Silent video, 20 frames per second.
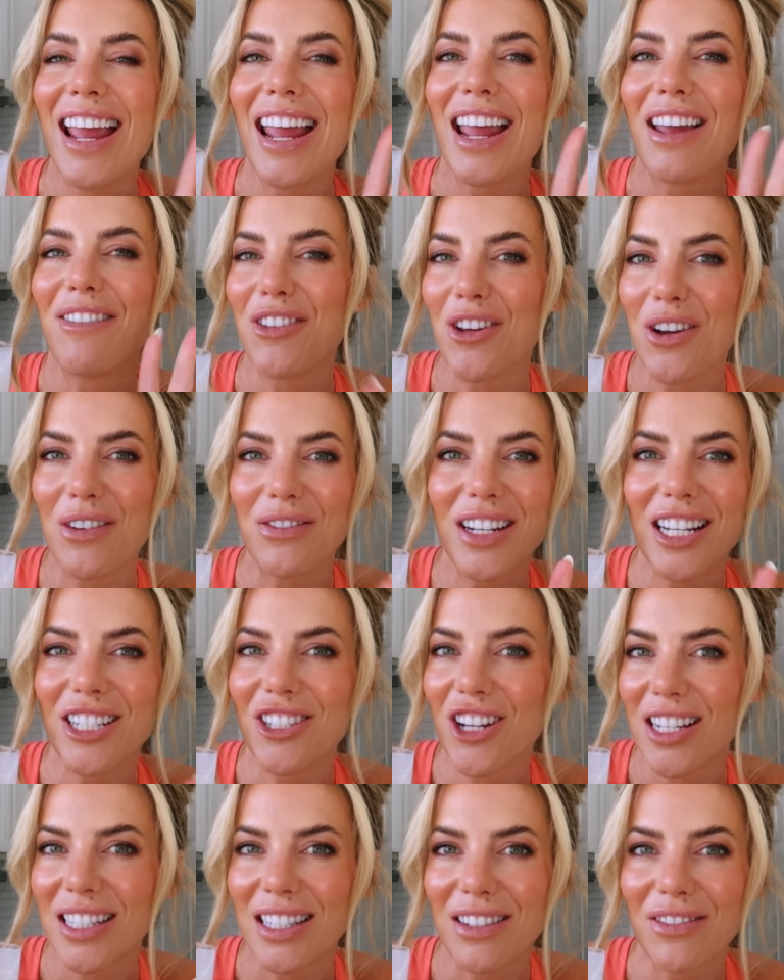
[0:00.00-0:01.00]
If you have
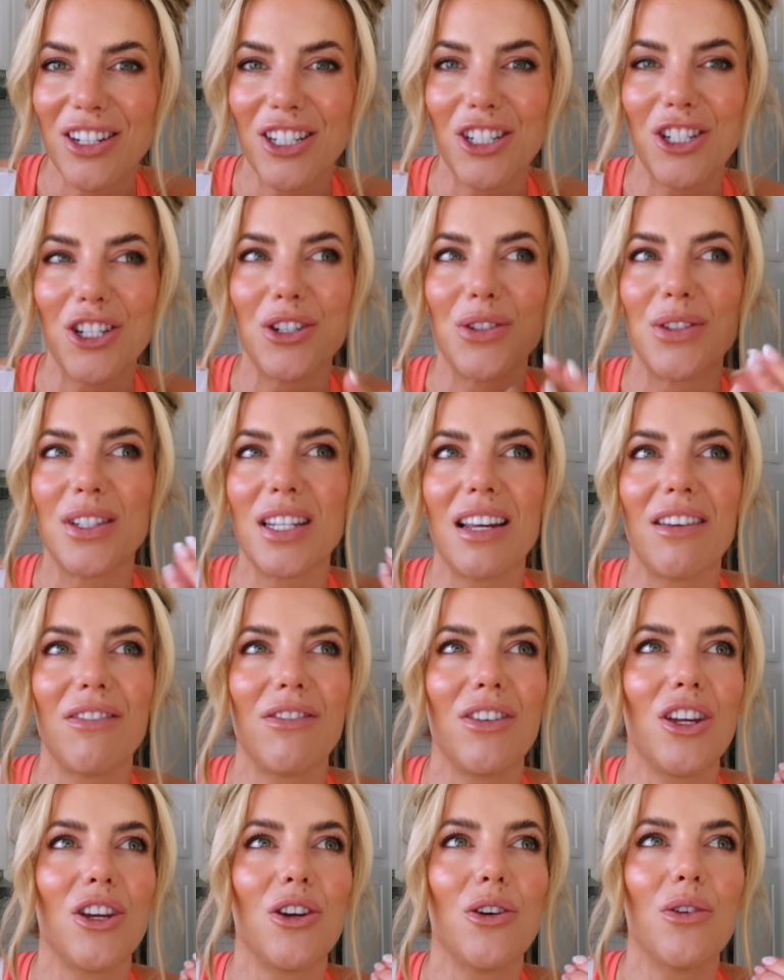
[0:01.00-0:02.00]
digestive issues,
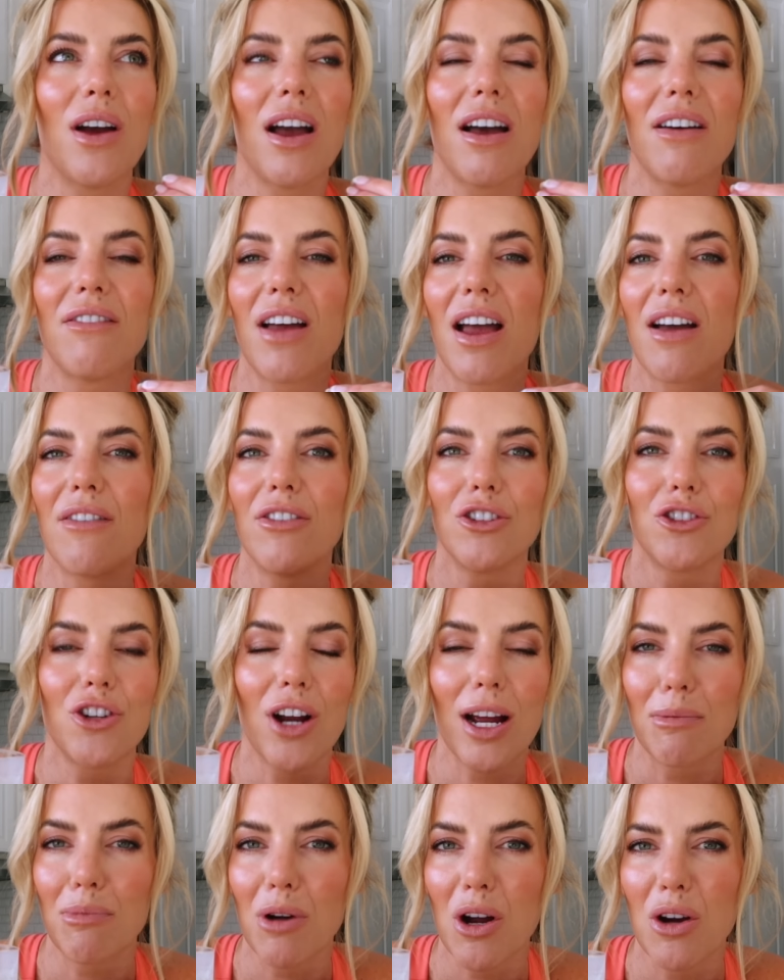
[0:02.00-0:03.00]
if you have ever
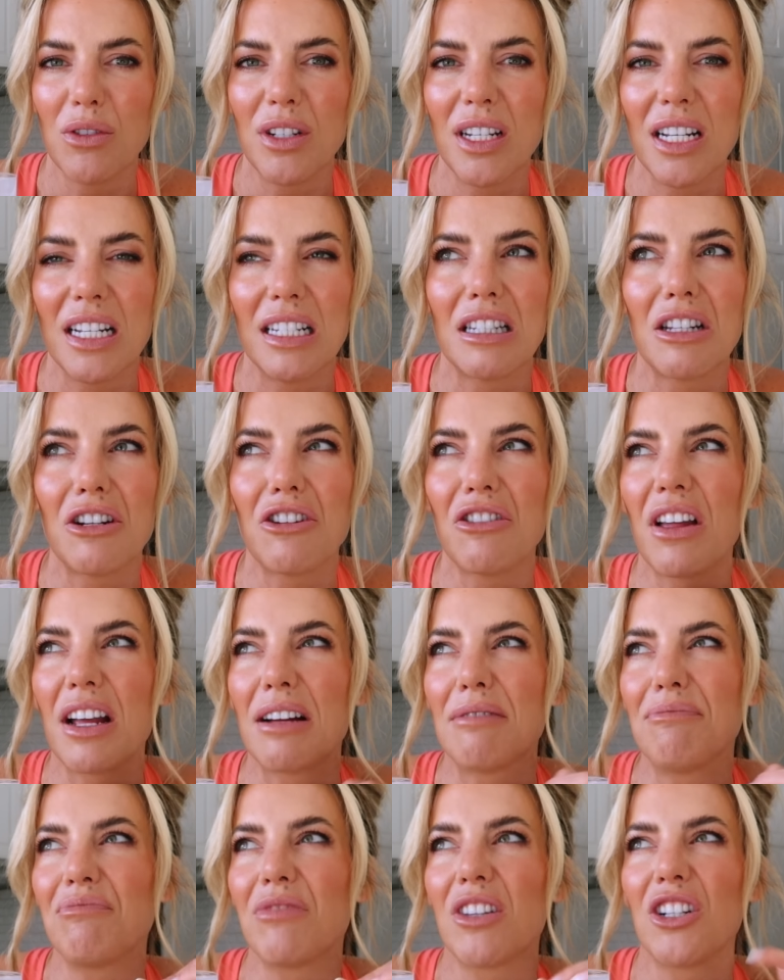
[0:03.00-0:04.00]
tried proteins and you're
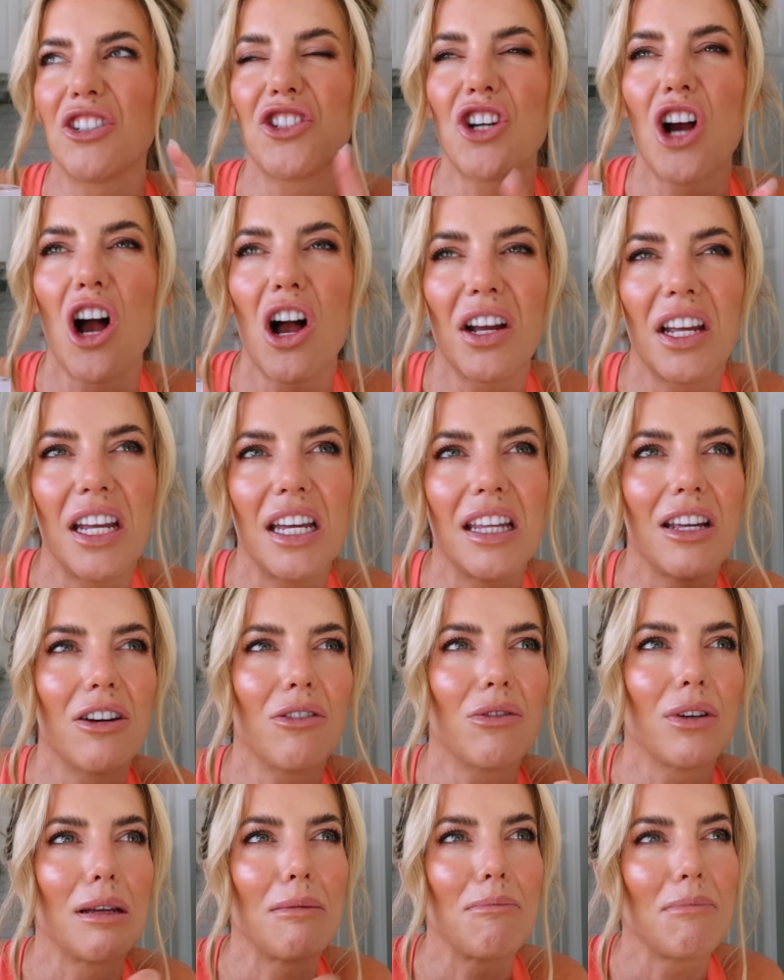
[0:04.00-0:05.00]
like, mm, they're chalky, they
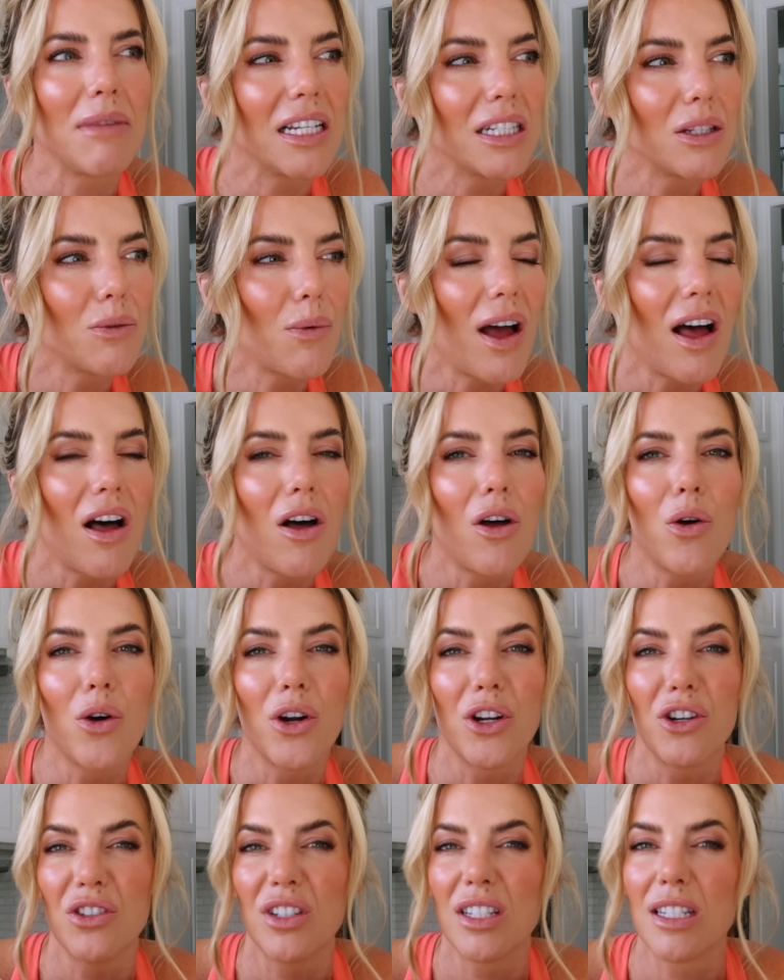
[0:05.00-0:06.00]
don't really mix well, or
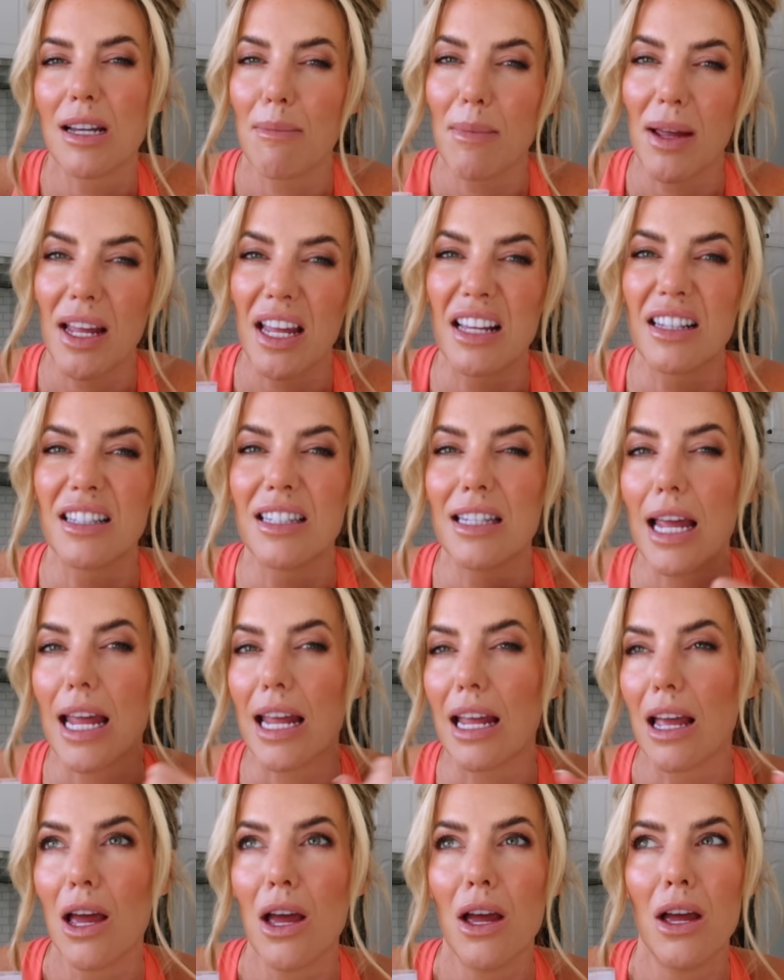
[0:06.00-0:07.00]
your stomach gets
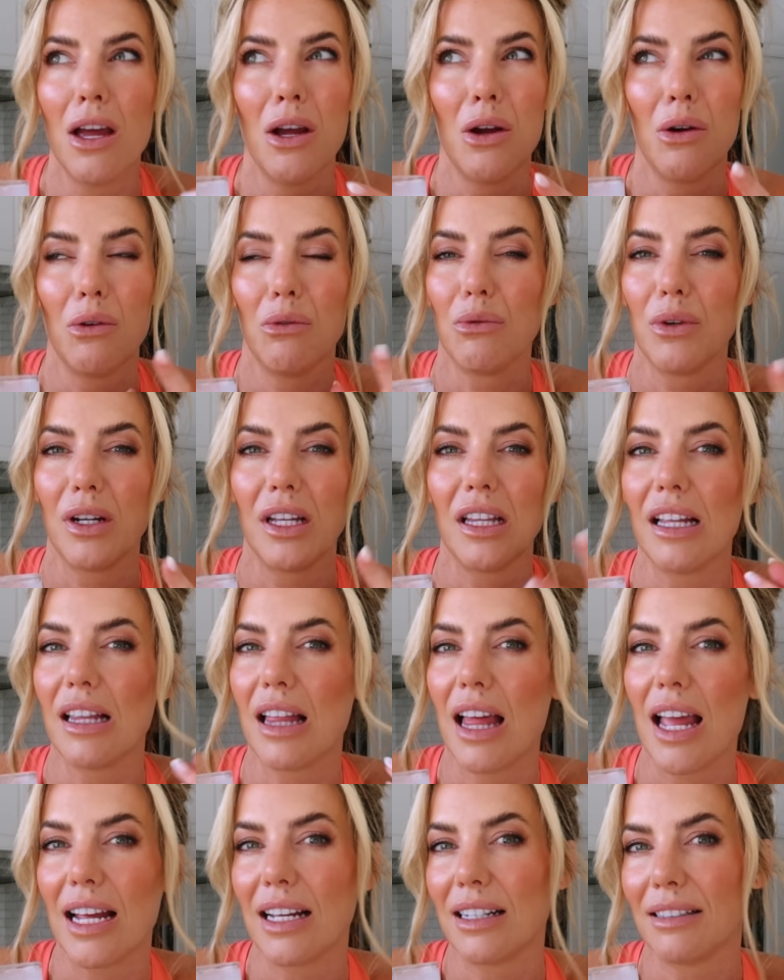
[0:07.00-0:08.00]
like really
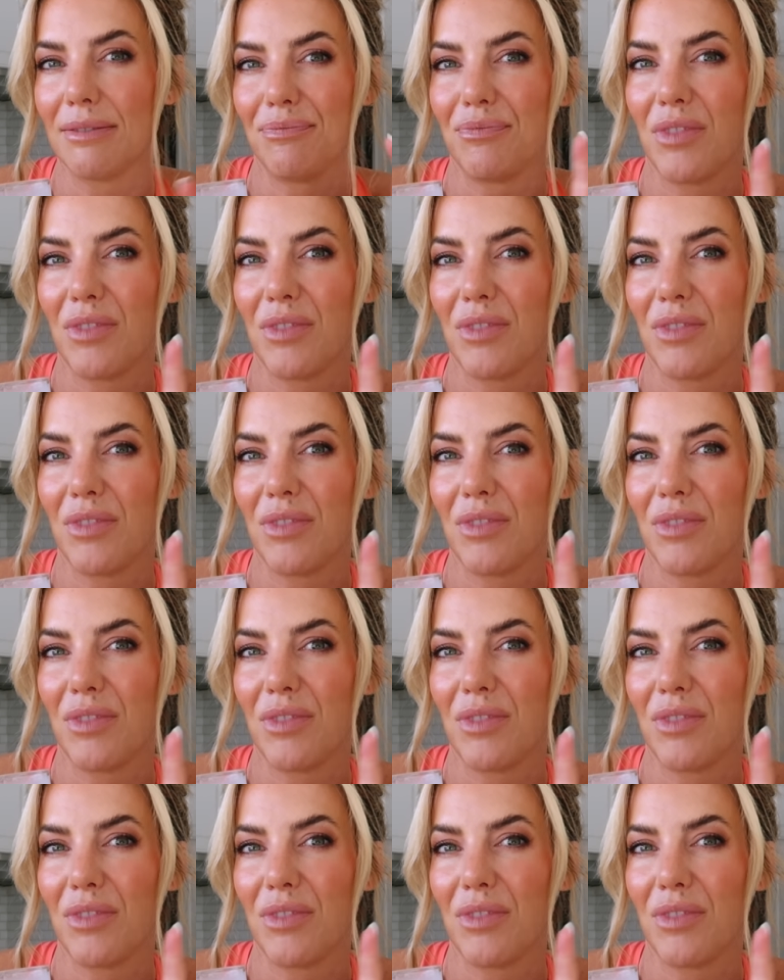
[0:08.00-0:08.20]
like